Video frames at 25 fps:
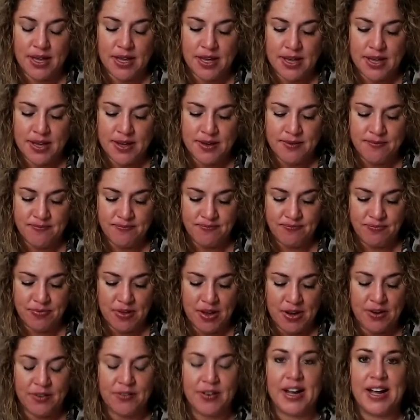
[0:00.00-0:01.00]
Okay,
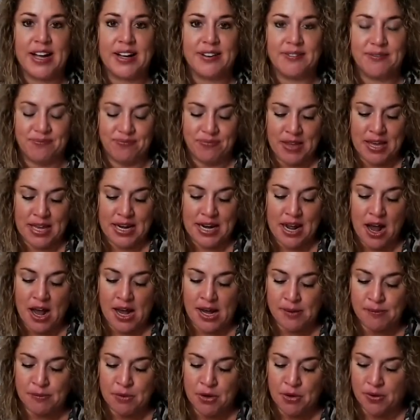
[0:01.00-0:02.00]
all right. And
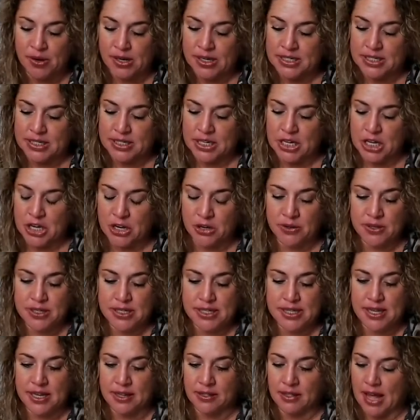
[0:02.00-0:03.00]
I'm going to use
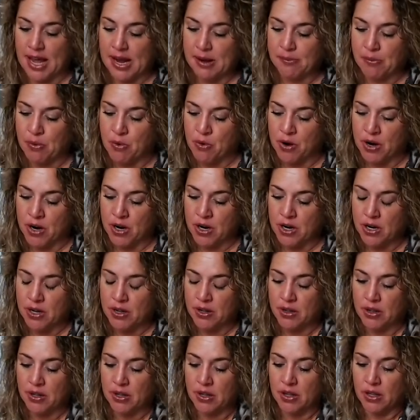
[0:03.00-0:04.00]
the light board
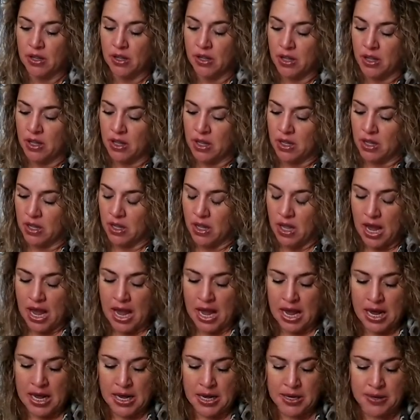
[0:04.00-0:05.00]

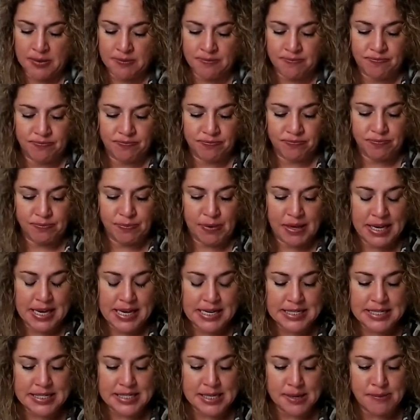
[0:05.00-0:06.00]
um,
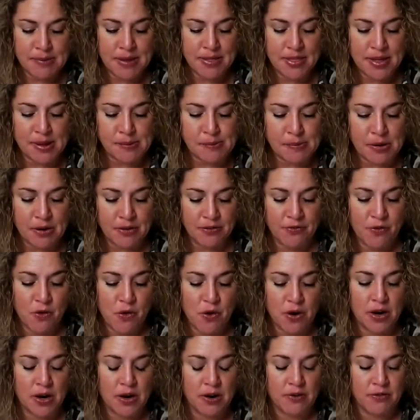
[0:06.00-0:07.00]
because some of them are
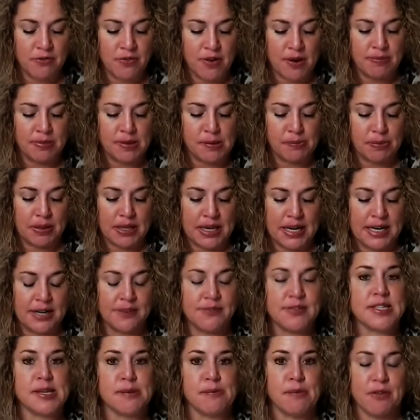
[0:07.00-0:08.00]
for from the
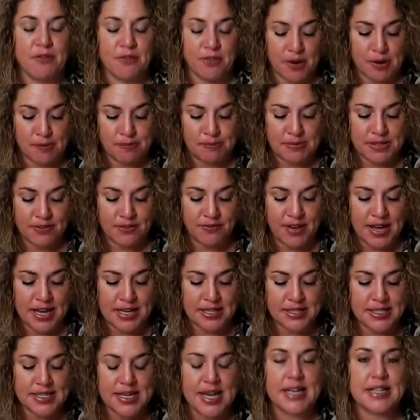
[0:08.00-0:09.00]
plaintiff, some are from
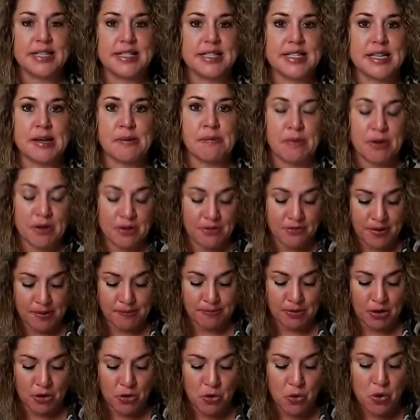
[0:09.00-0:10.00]
defense, and some are
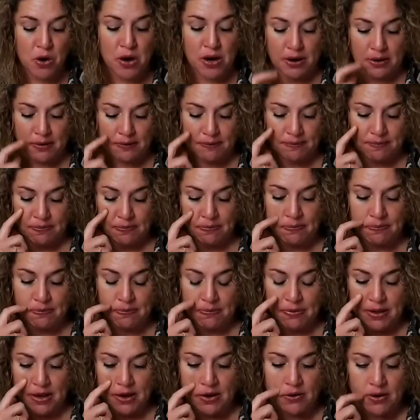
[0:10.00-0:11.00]
from the court.
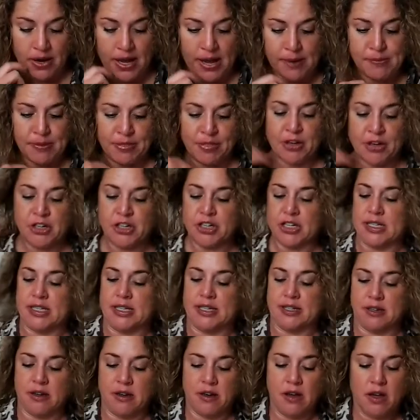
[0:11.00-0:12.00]
Okay, but they're
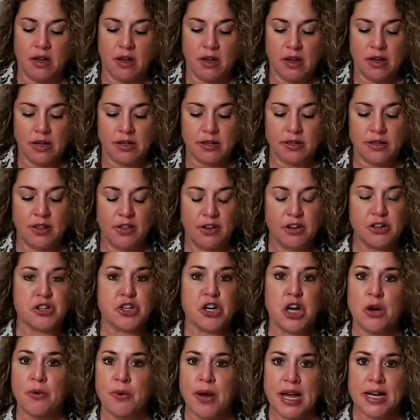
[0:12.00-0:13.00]
just, there's
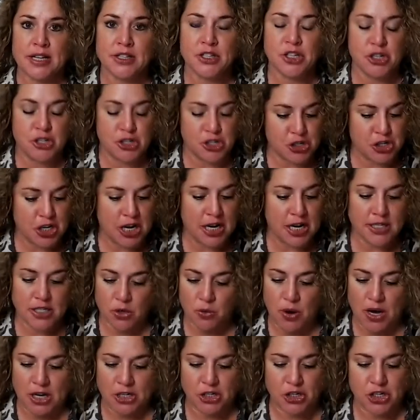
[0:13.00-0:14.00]
no answers, just
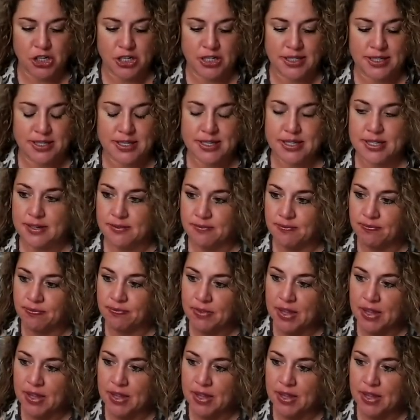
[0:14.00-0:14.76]
questions.